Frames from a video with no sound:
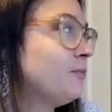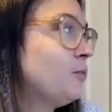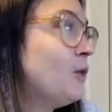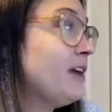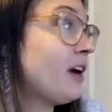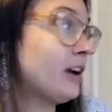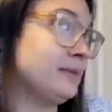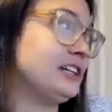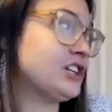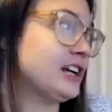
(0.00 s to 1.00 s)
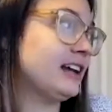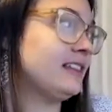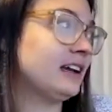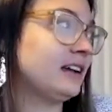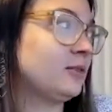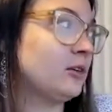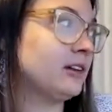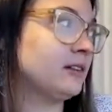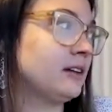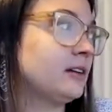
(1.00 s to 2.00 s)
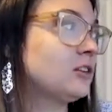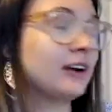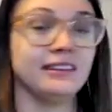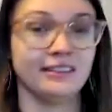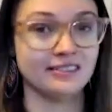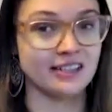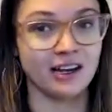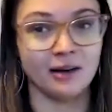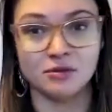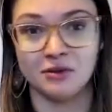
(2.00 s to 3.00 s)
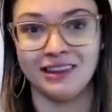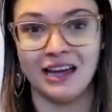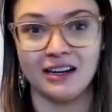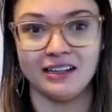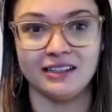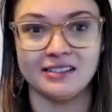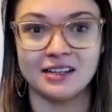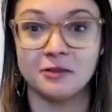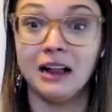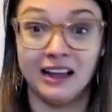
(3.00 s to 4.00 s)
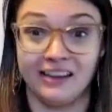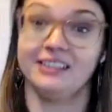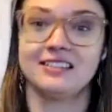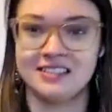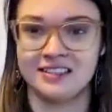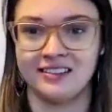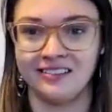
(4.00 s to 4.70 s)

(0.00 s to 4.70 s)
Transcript: with automation, I think one of the great things that comes with that is compliance.